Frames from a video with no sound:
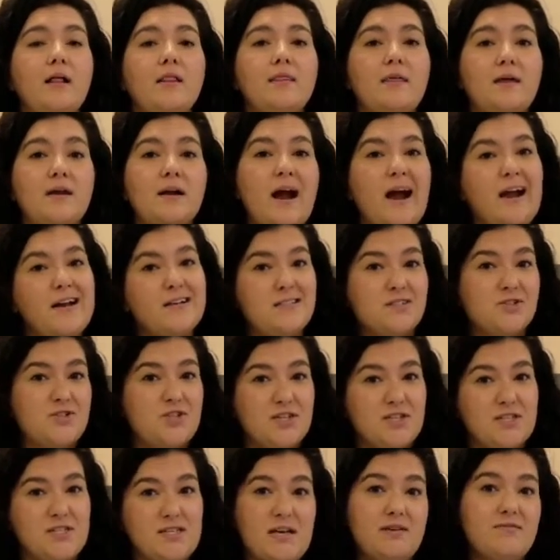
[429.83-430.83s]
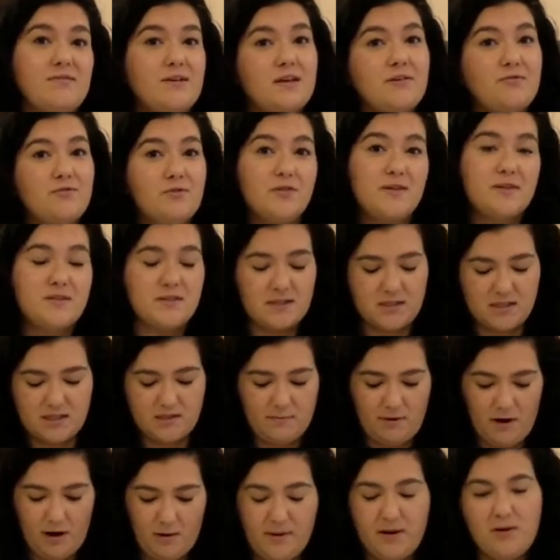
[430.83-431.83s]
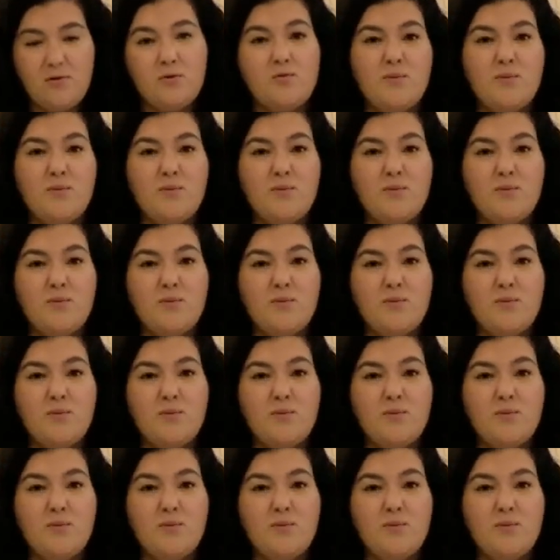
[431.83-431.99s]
then I suggest saving it for this experiment,